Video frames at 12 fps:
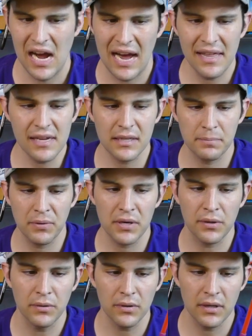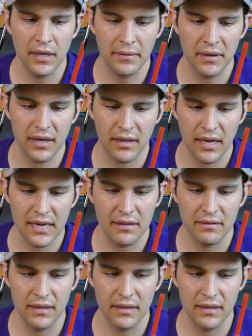I think it's pretty cool. I mean, I like